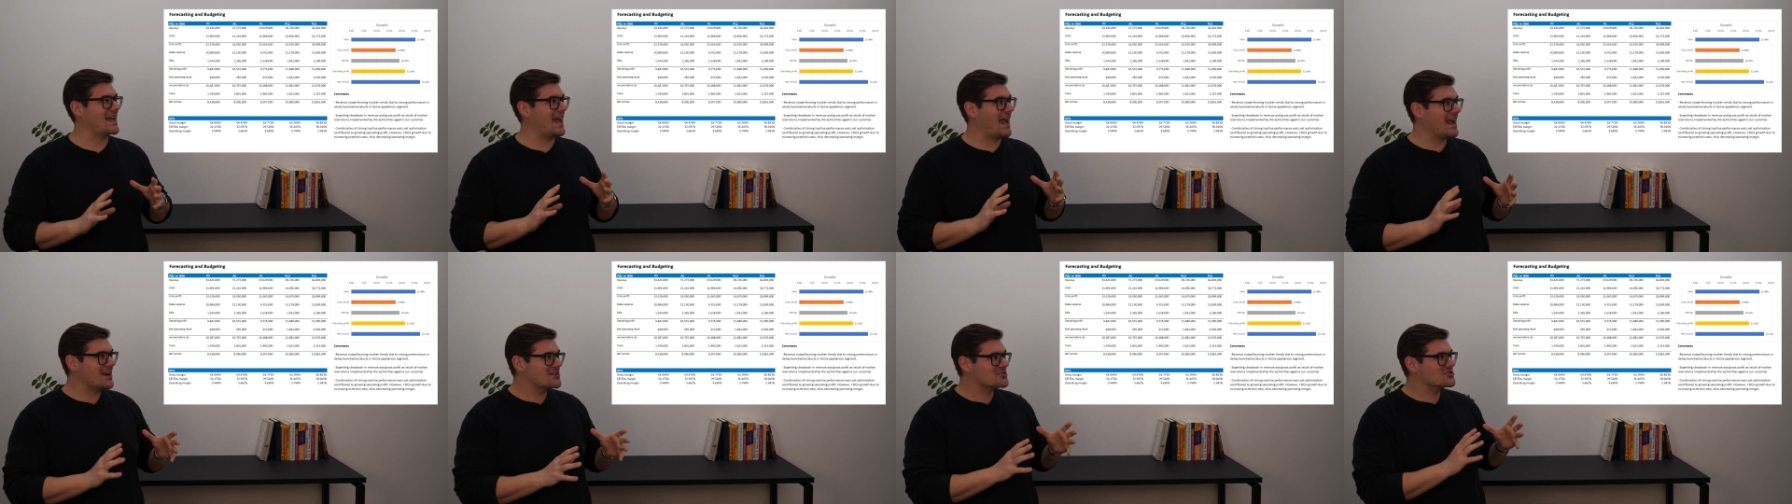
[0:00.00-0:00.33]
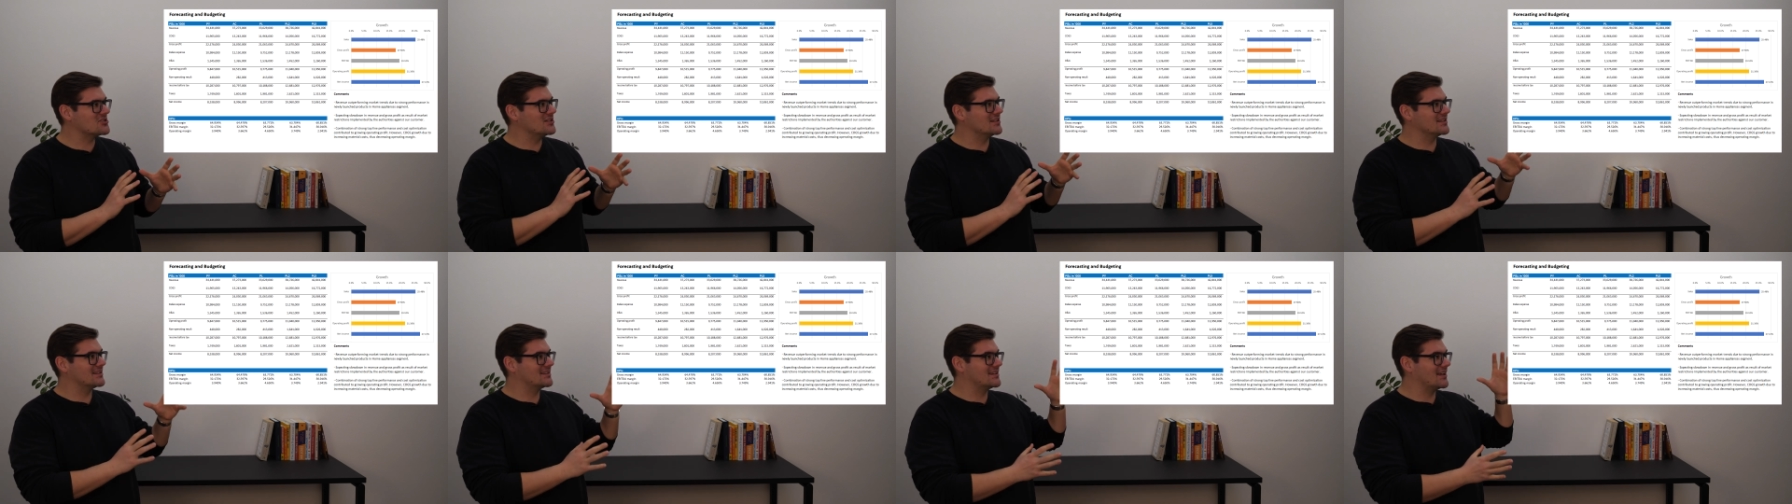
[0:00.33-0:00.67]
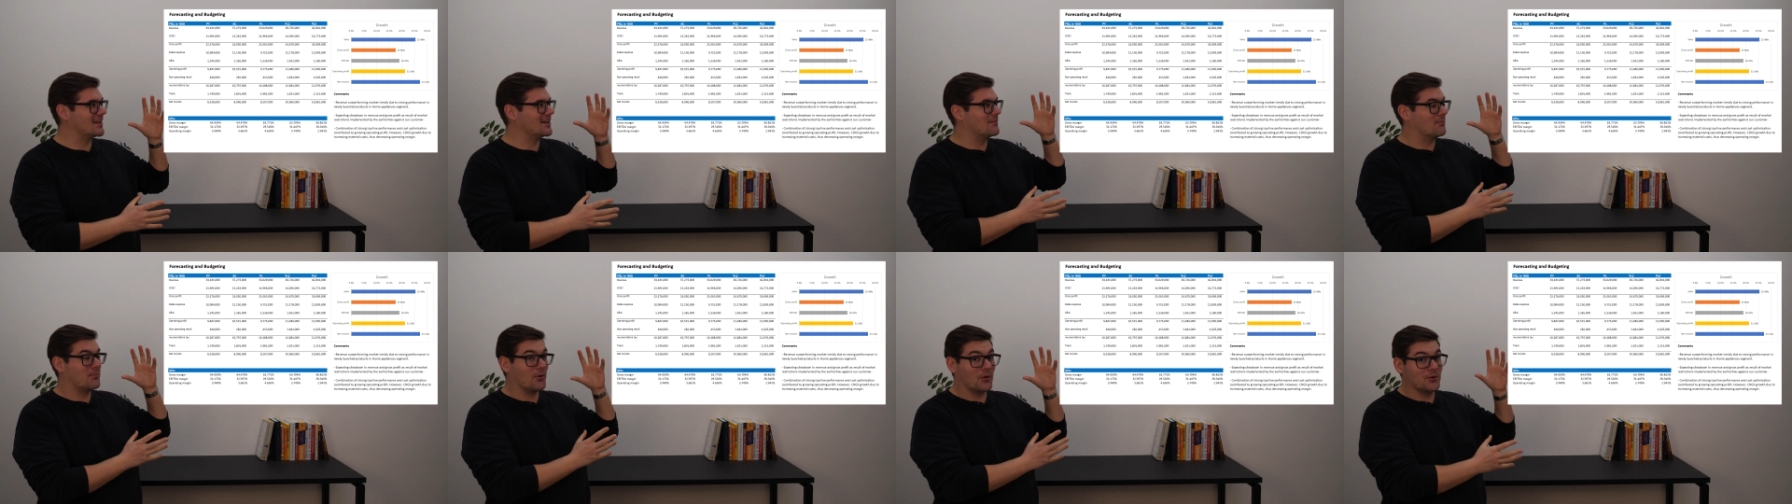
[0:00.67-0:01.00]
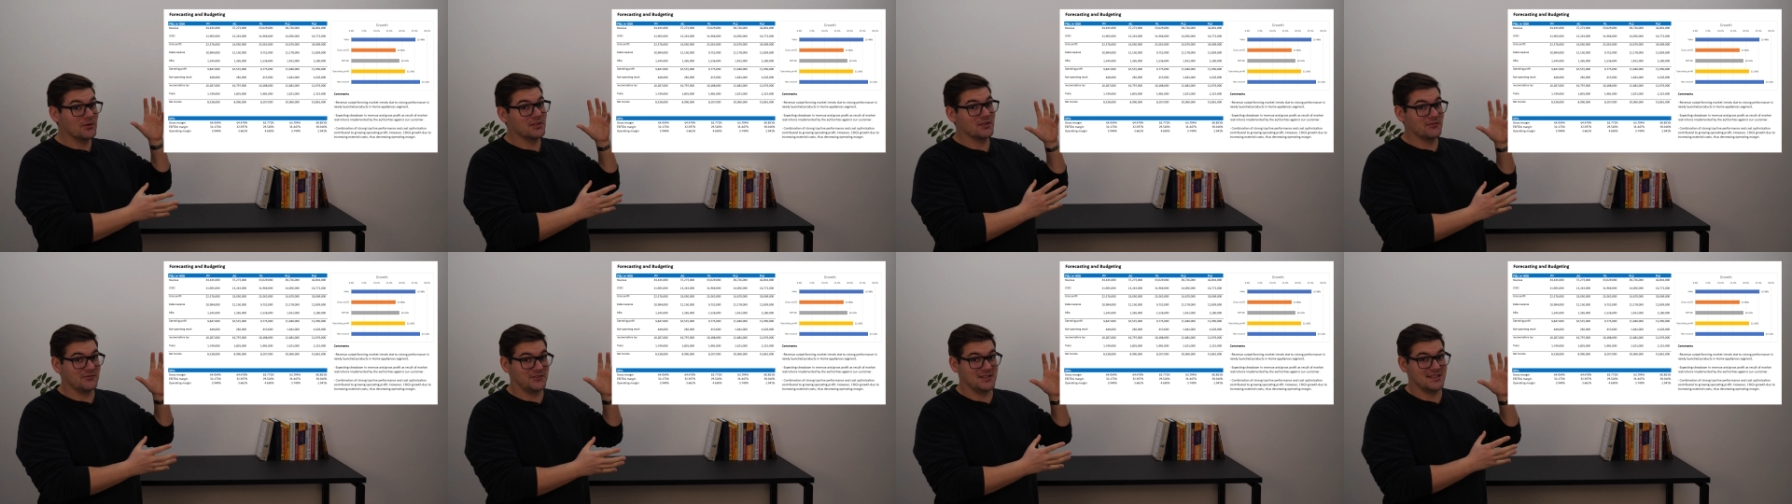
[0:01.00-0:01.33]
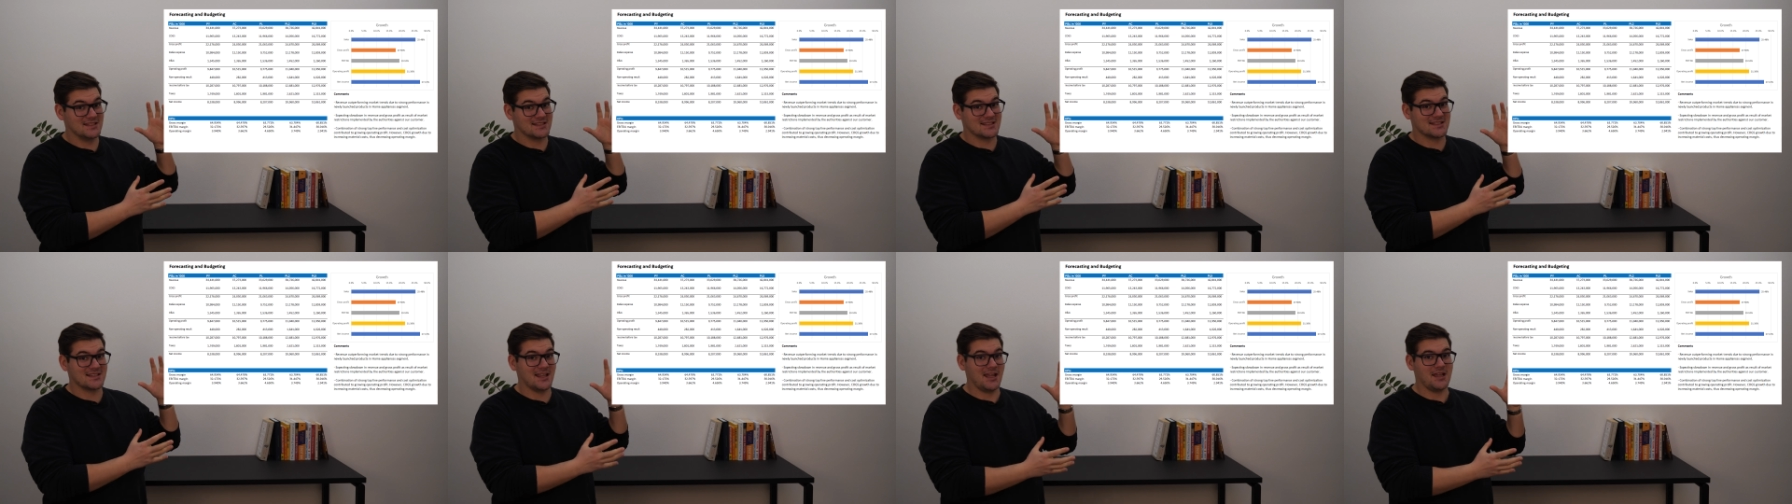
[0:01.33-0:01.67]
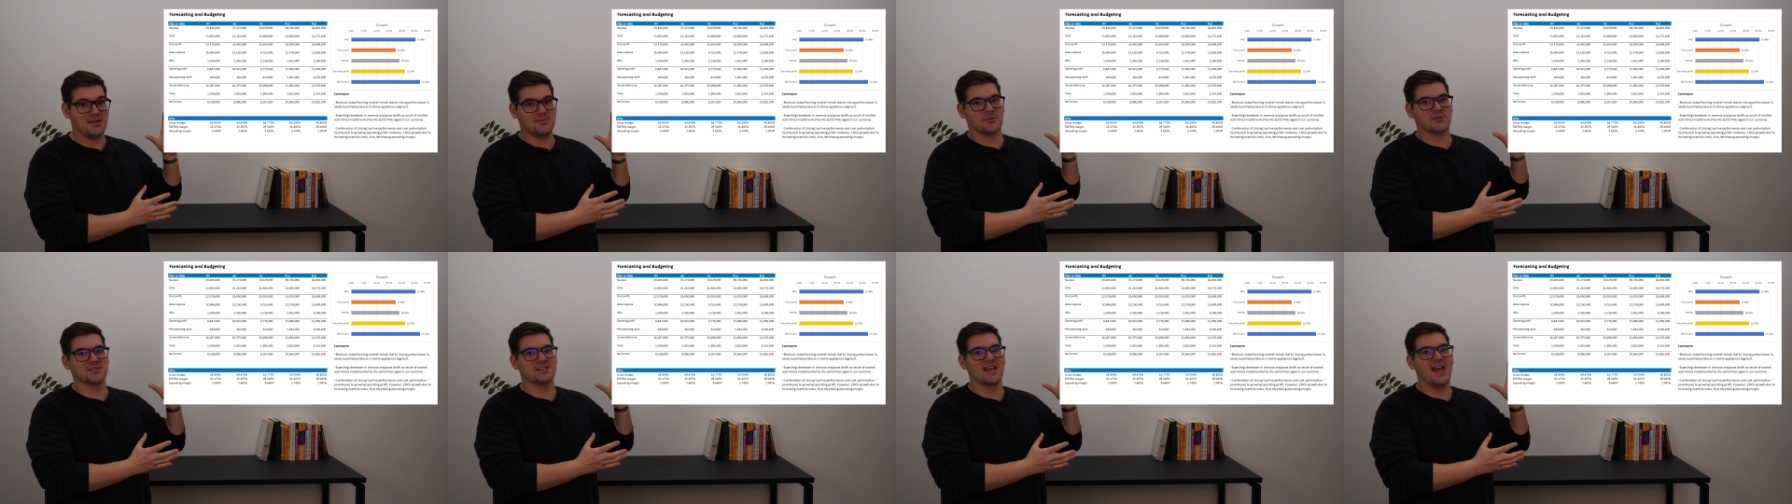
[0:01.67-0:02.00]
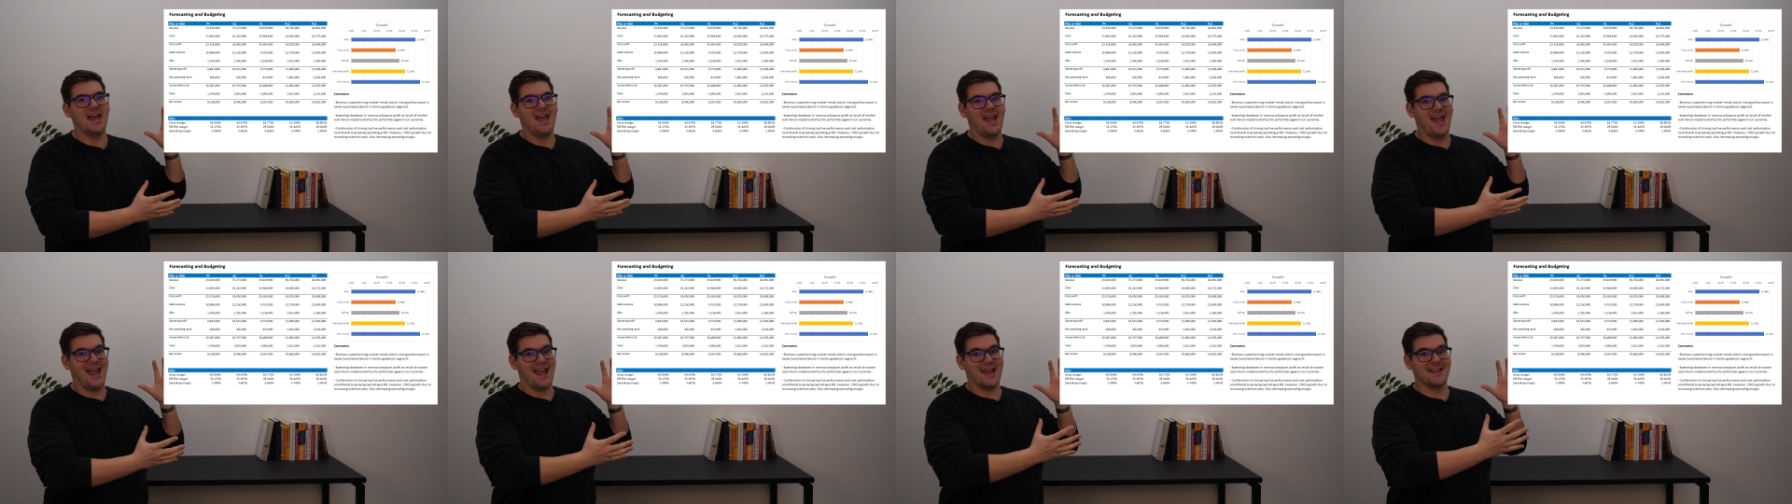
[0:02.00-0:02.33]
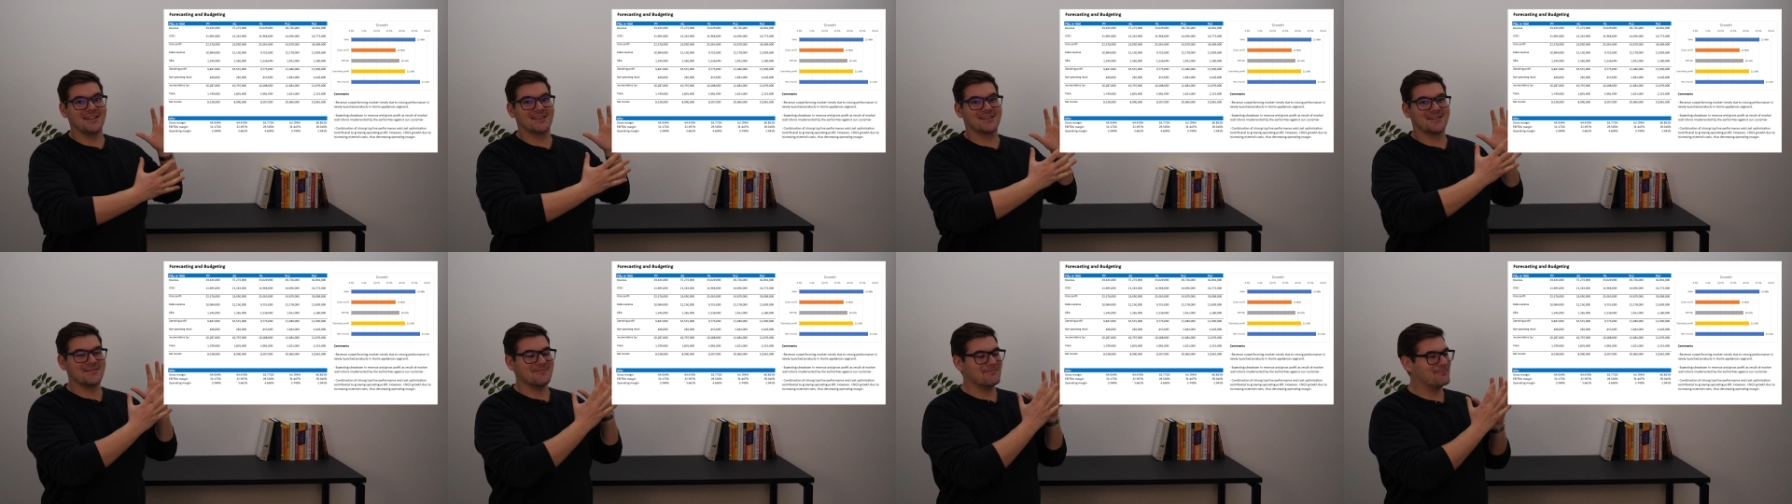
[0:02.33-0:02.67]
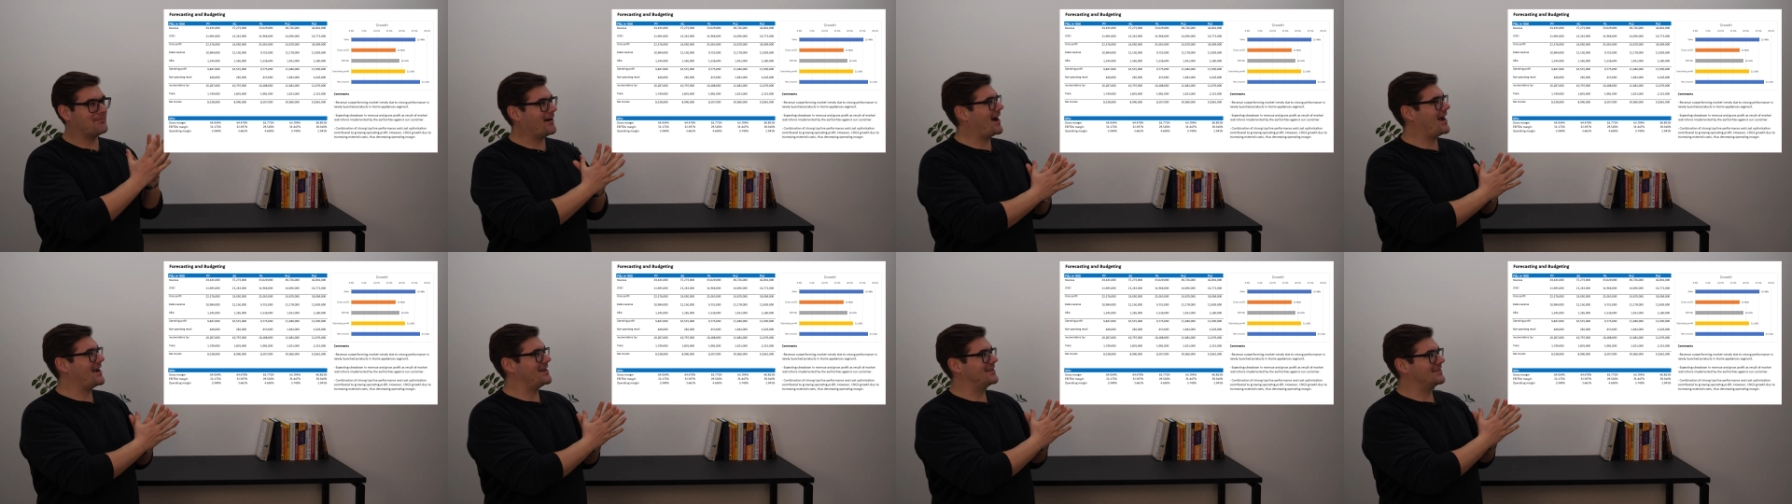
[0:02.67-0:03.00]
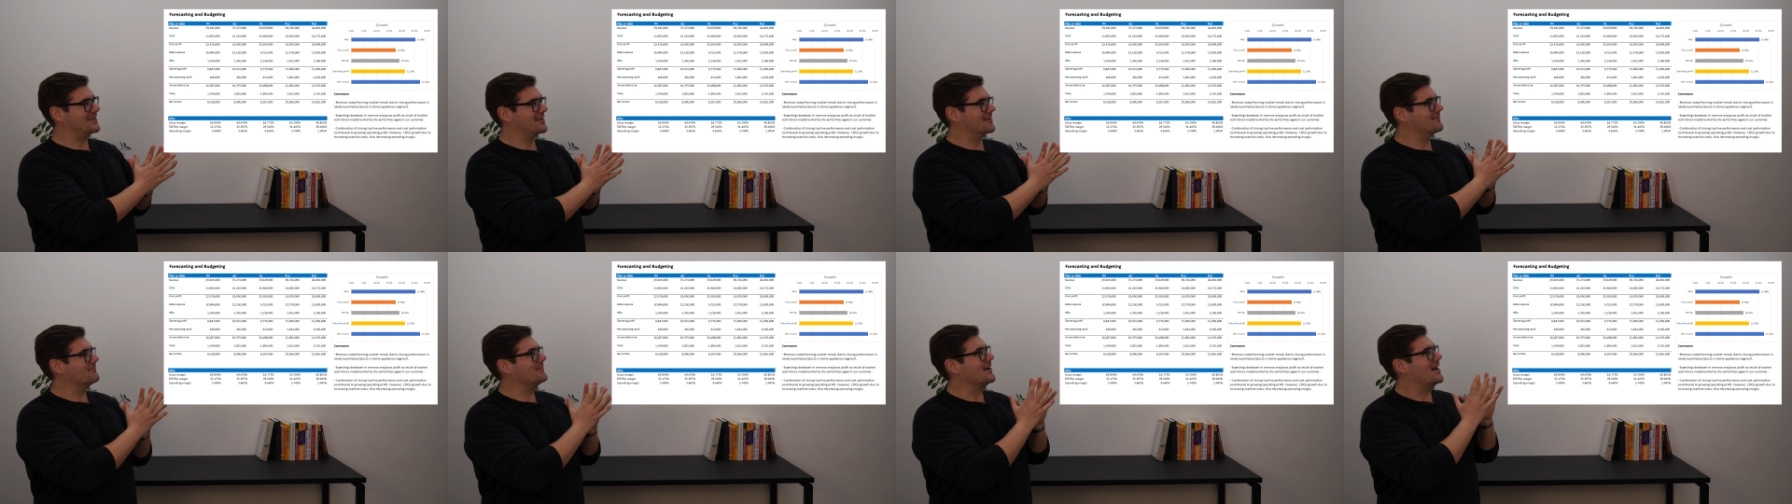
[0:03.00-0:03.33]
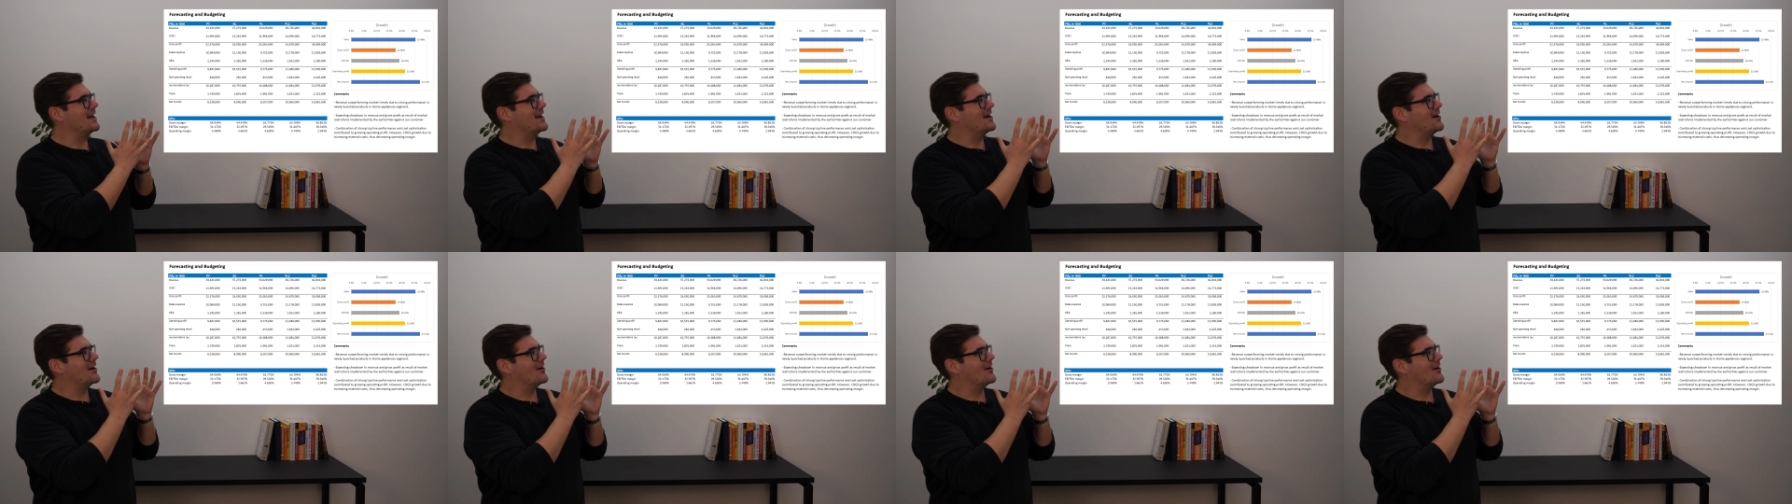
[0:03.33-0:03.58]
actually take both of these tables and combine them